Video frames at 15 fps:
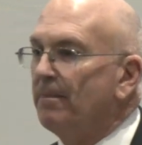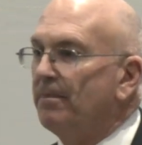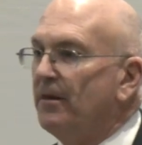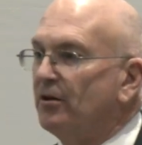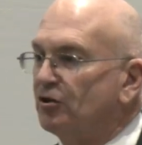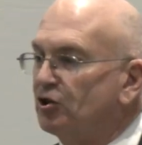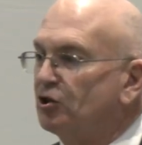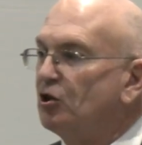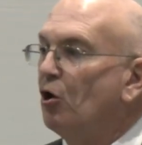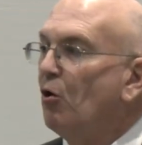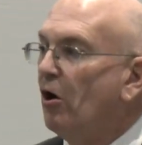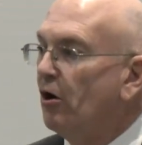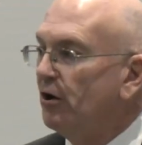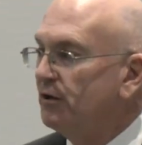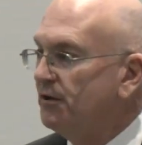they're so
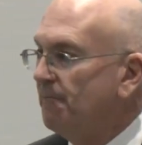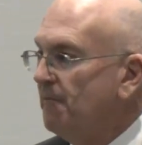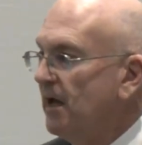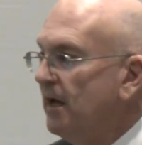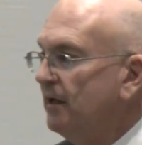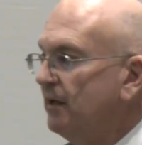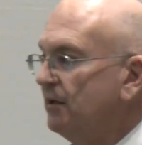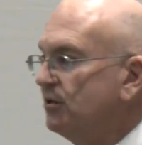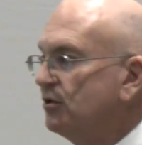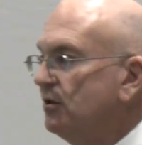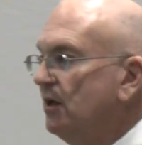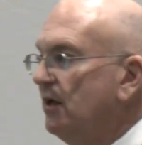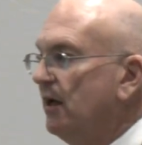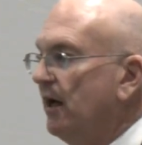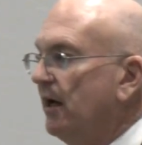hard to manage
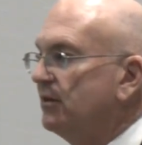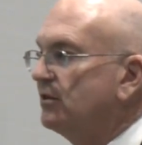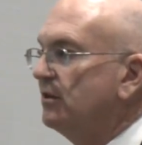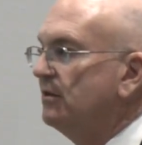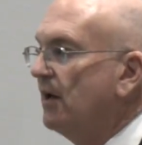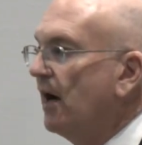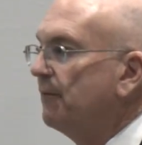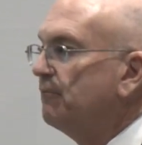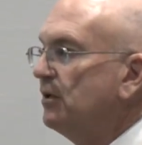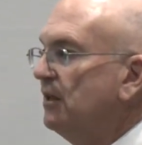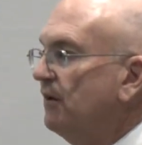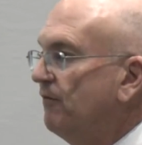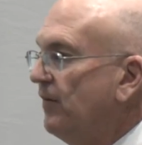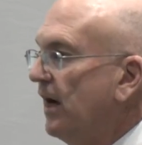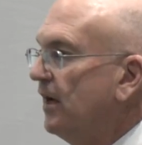as to not be
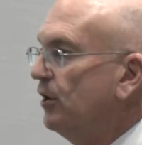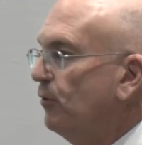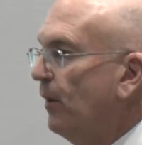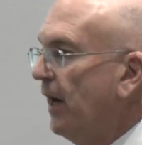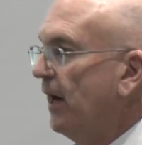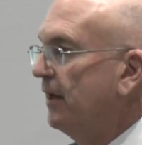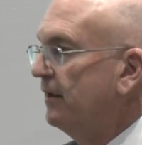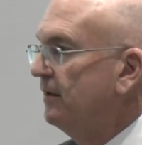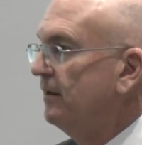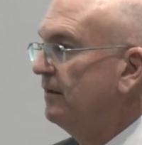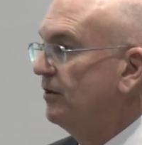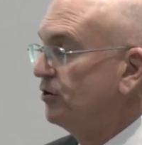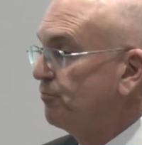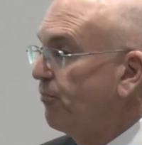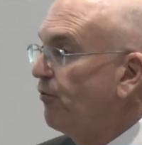the value added.
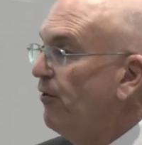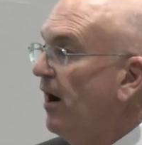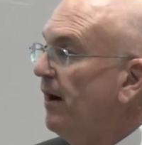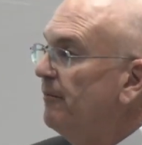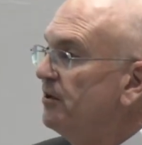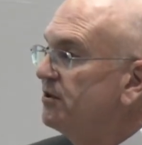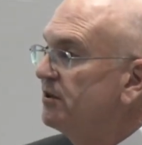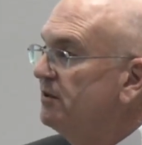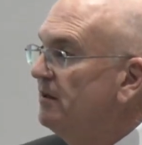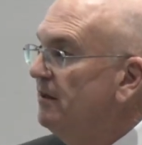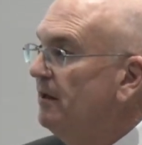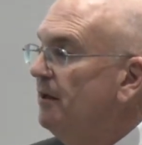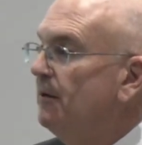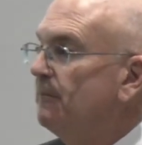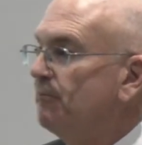There's promise,
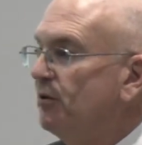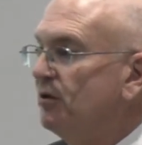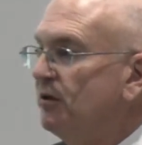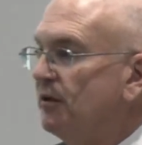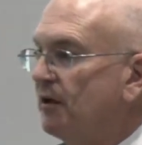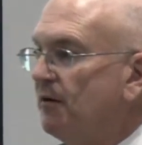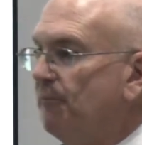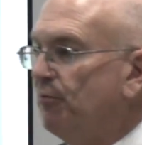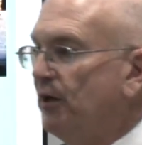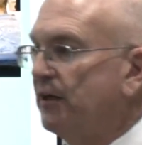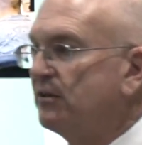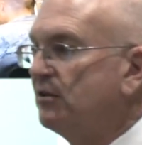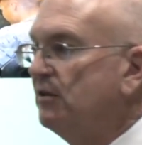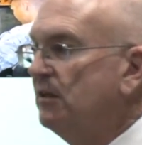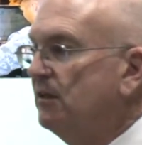but the
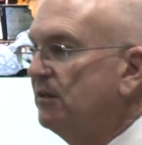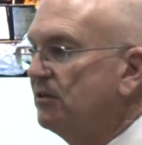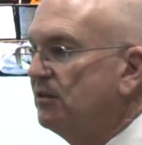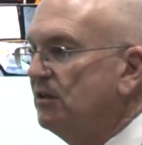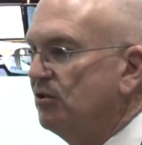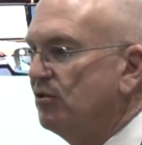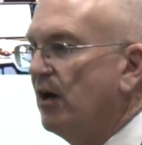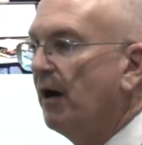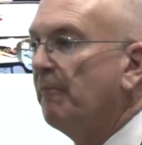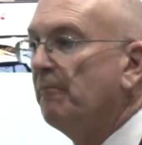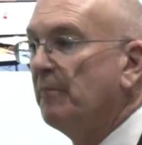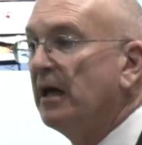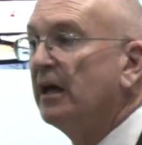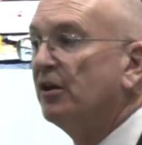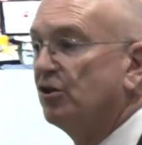complexity is not
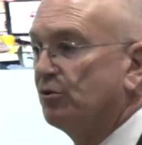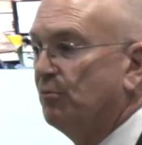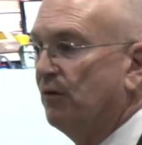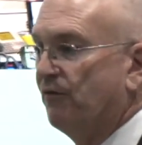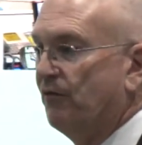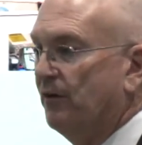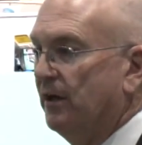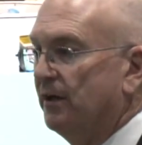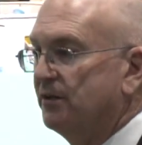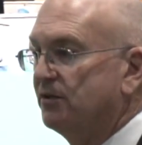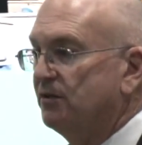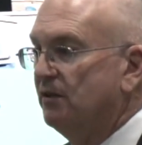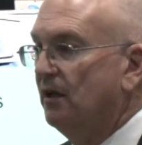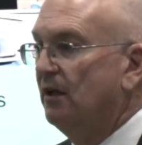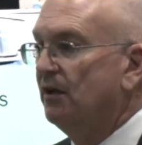manageable for us.